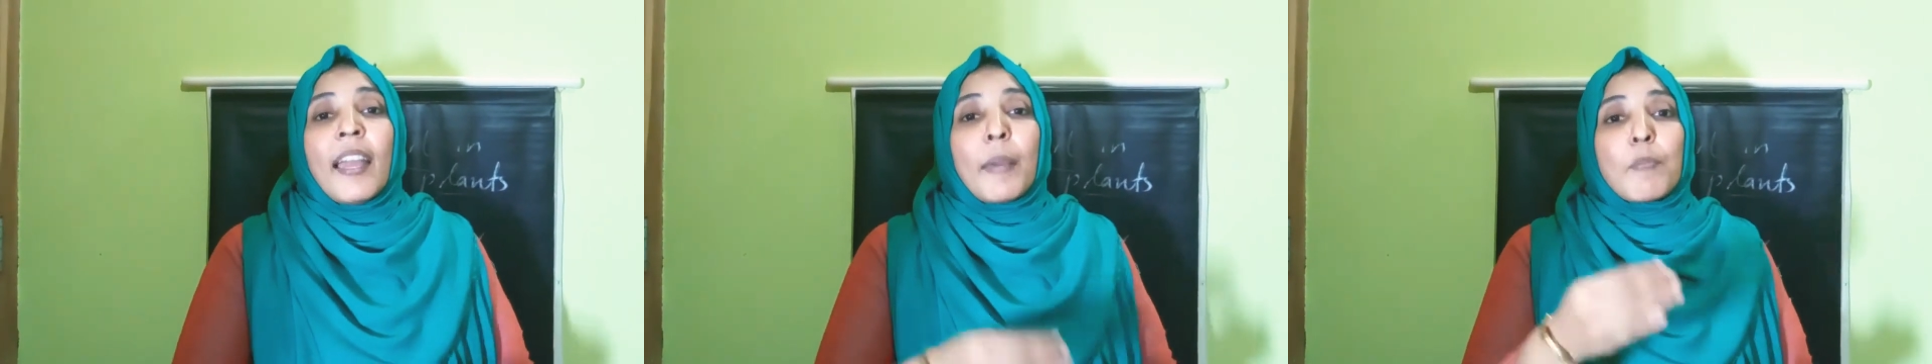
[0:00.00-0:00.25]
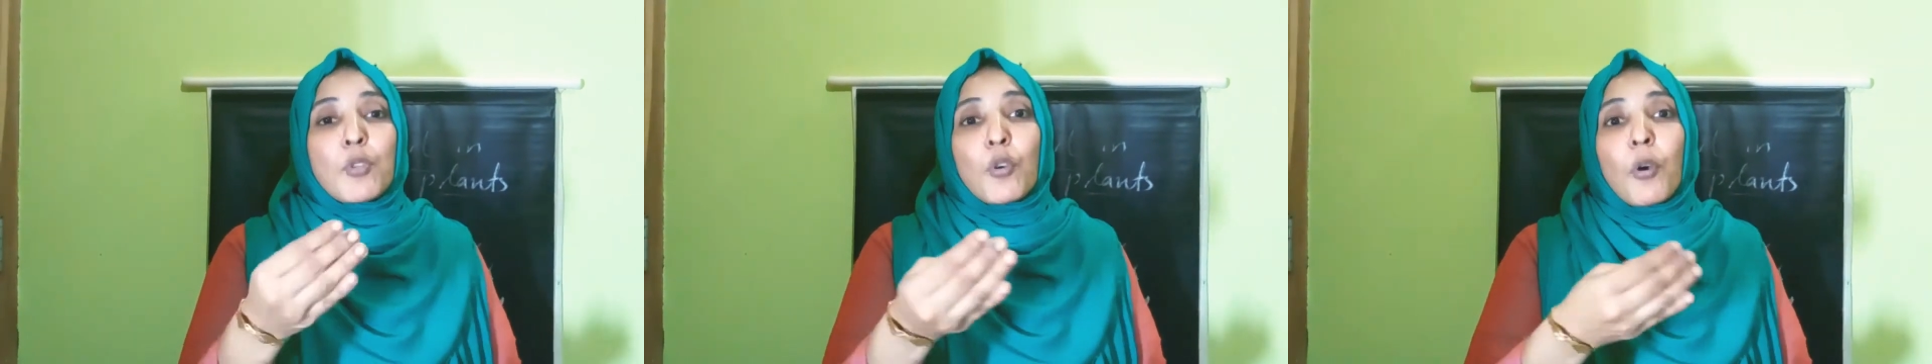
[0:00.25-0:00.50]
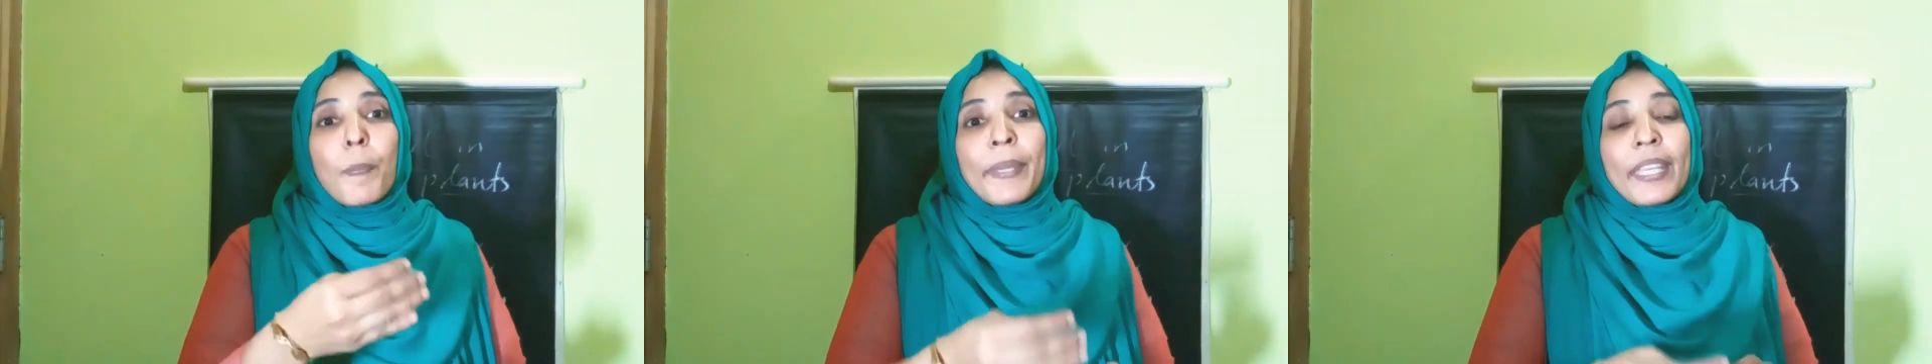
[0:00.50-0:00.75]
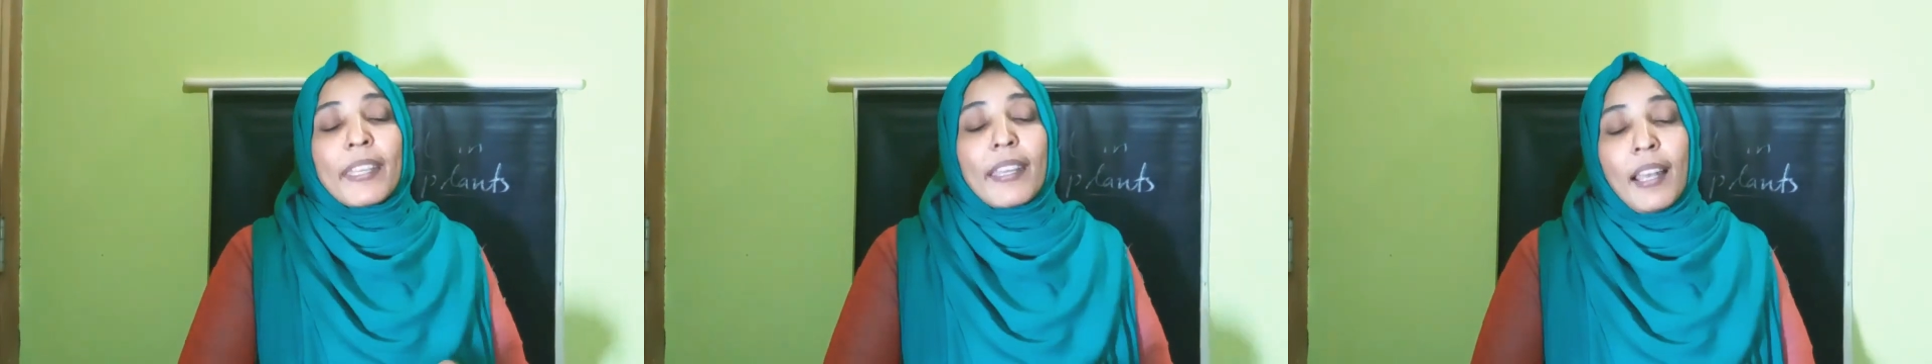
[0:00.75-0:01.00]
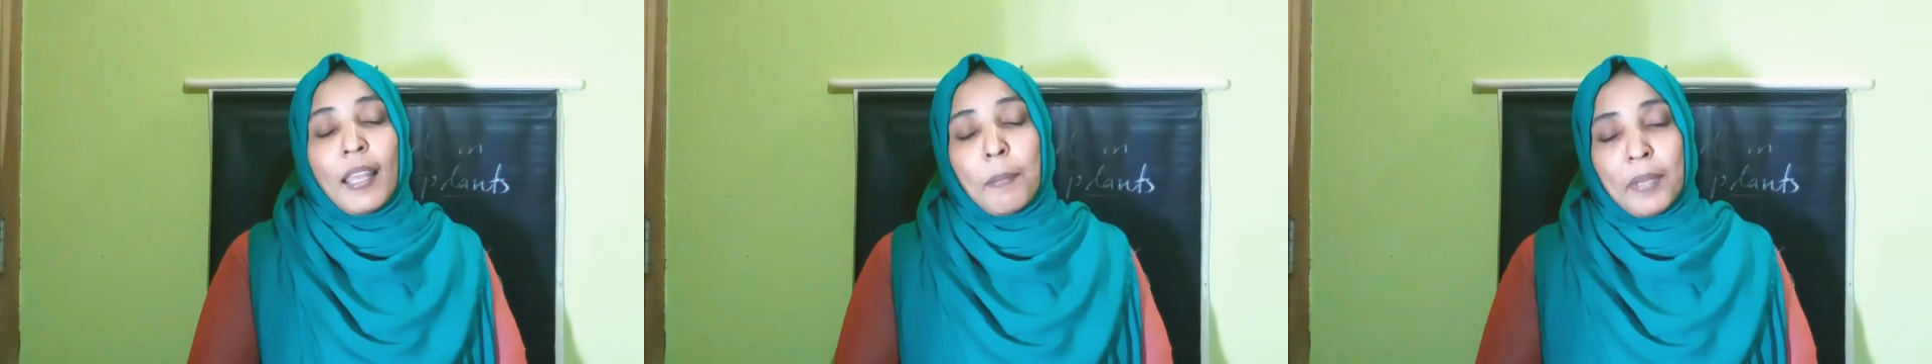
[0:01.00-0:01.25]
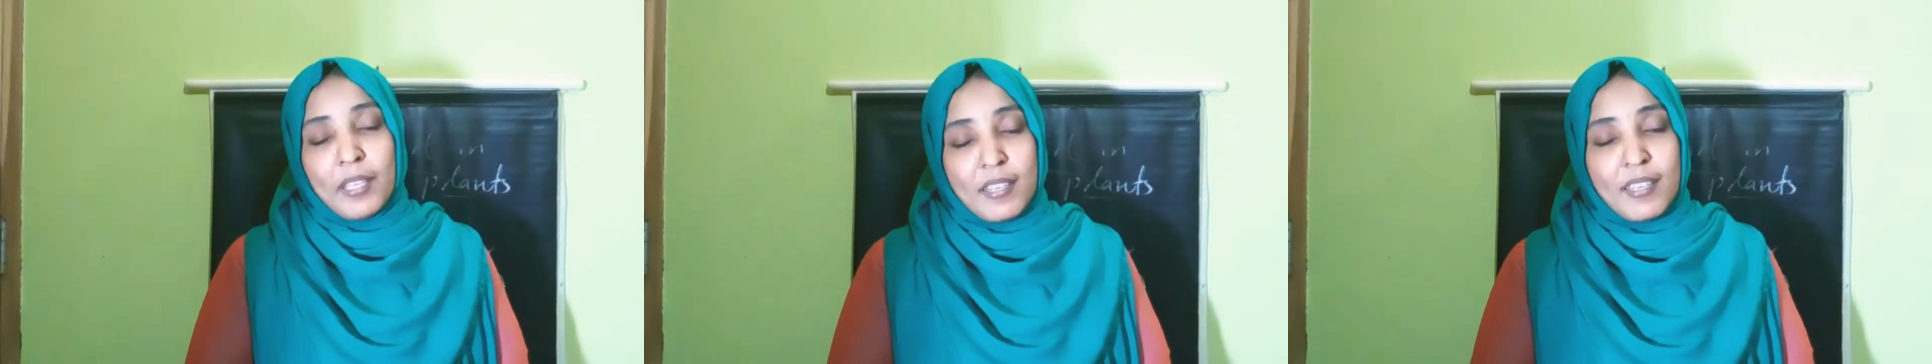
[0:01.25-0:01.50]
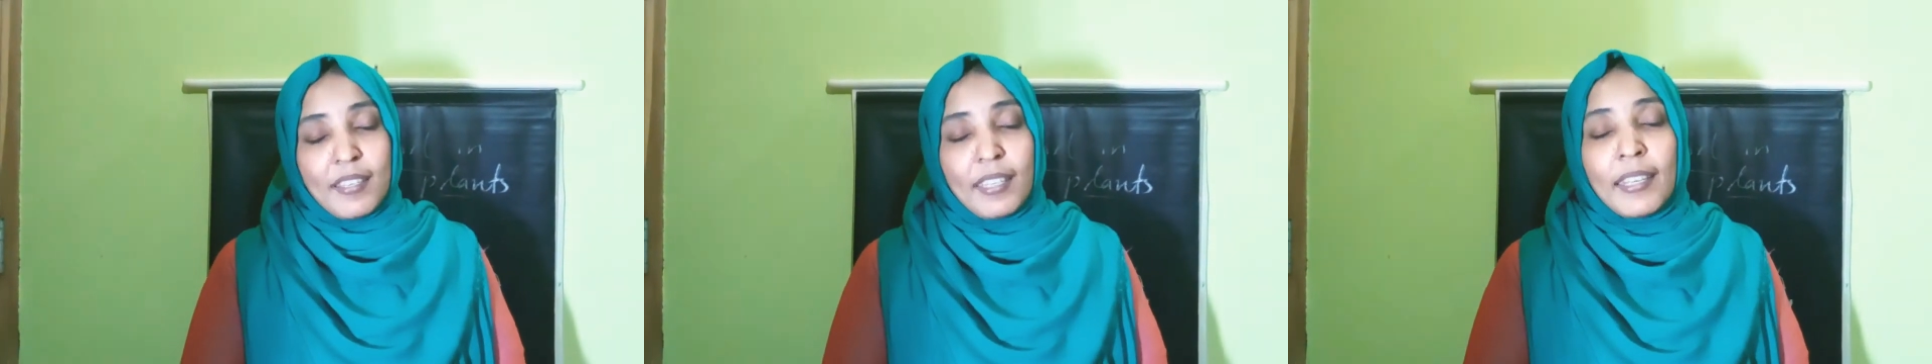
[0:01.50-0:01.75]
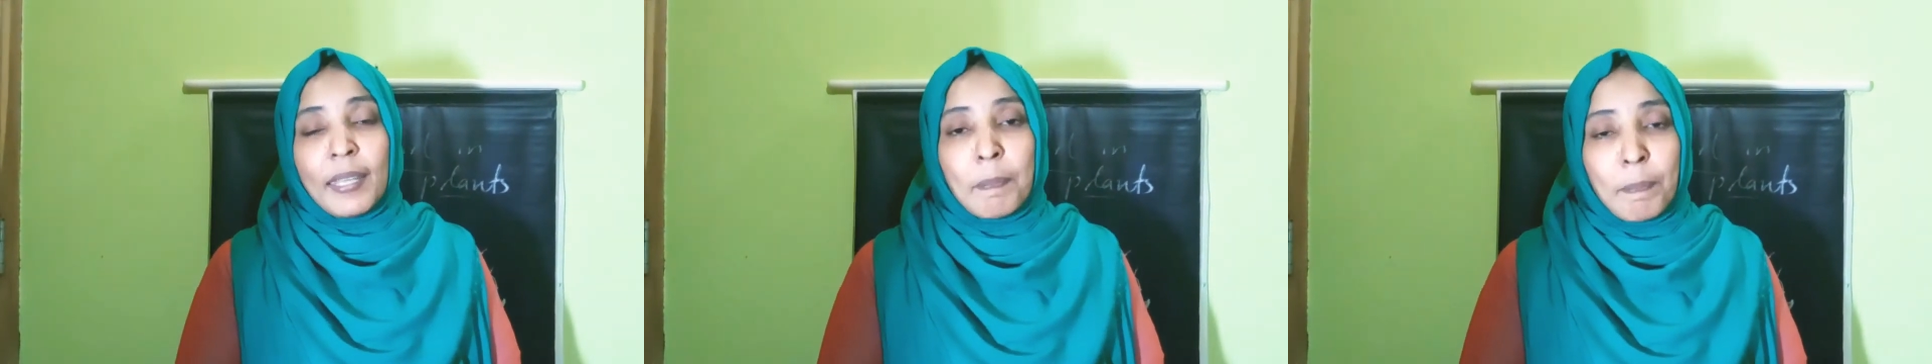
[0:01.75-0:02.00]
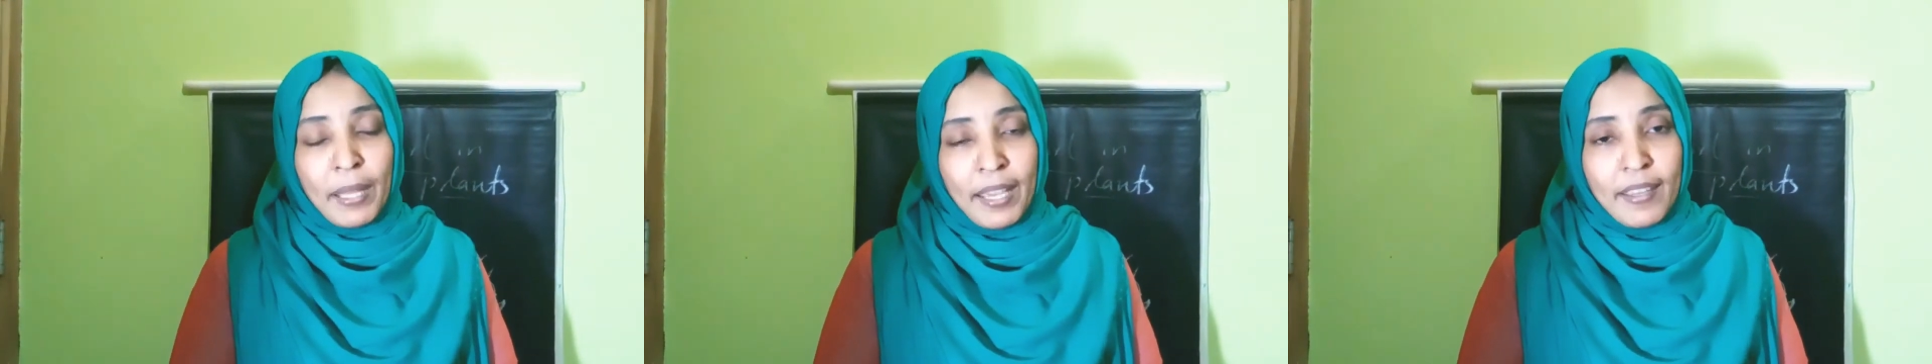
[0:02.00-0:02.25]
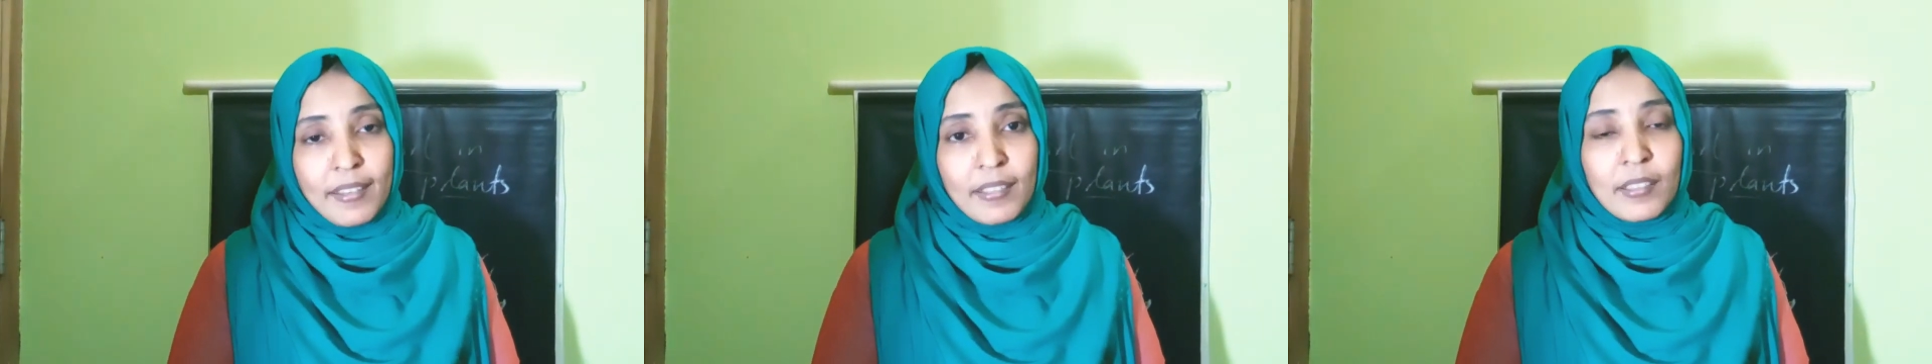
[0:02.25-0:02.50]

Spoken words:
absorbing element in a plant.